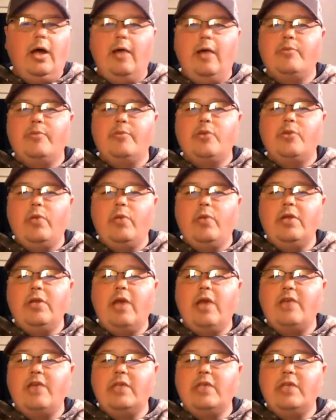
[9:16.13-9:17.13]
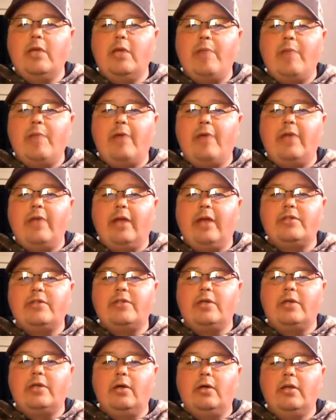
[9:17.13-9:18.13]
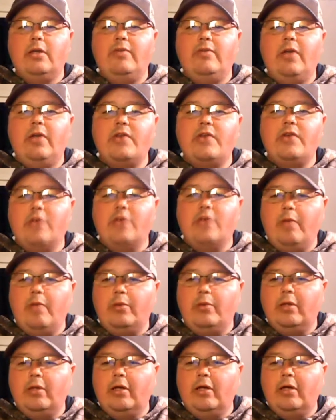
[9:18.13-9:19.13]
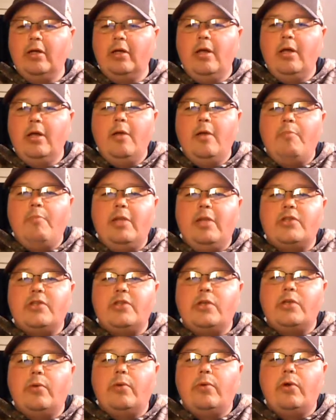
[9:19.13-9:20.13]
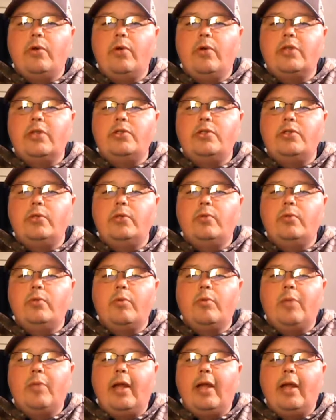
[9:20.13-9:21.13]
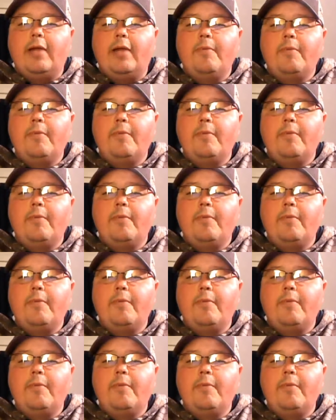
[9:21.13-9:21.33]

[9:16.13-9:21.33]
So what do you guys think about that? I'll give you guys a couple minutes here real quick to reply.